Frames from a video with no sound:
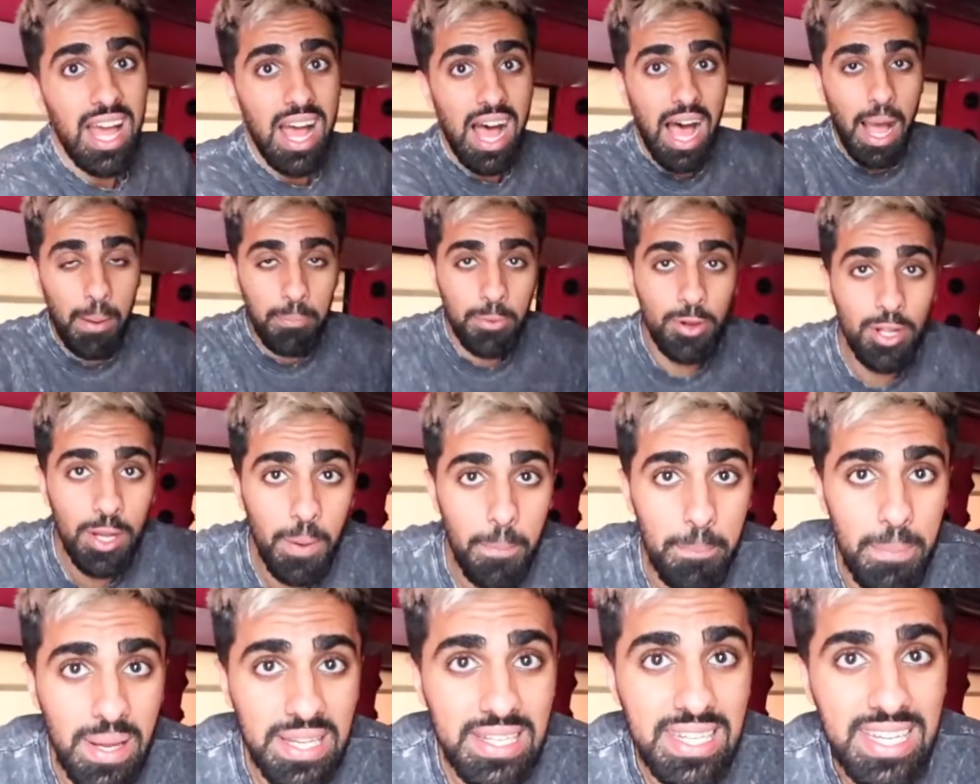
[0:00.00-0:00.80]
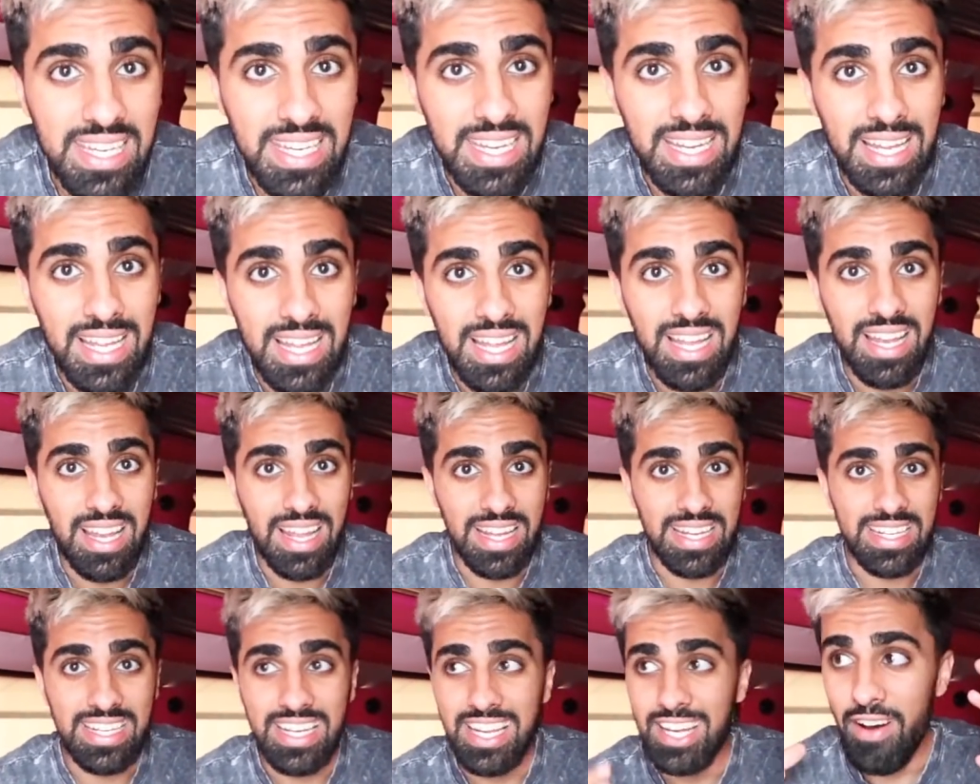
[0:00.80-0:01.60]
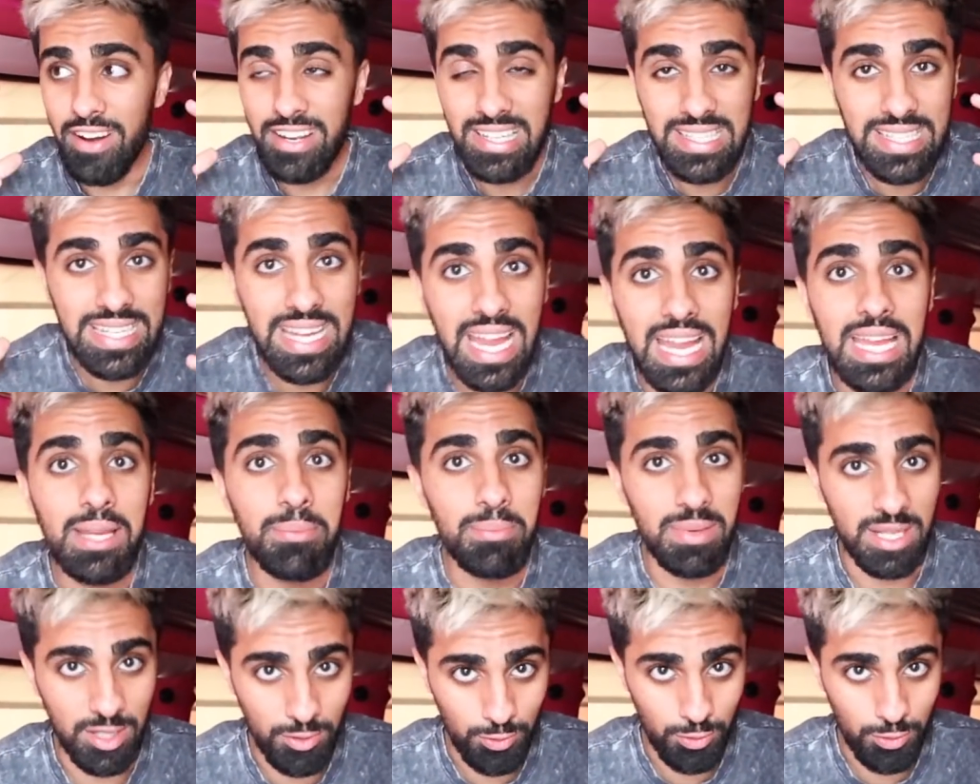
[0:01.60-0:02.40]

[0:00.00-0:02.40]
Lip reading: I'm gonna make it like a gaming